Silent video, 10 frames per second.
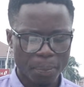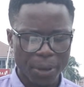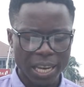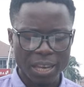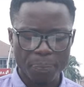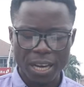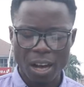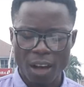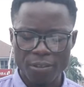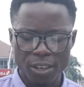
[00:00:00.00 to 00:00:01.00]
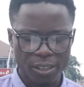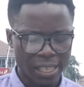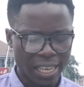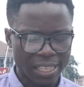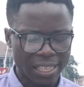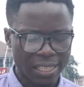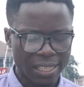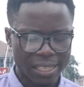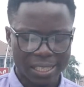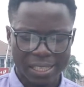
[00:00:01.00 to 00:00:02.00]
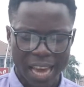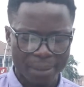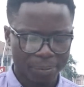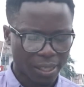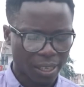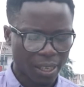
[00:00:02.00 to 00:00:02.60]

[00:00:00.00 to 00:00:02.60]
PDP governors in debt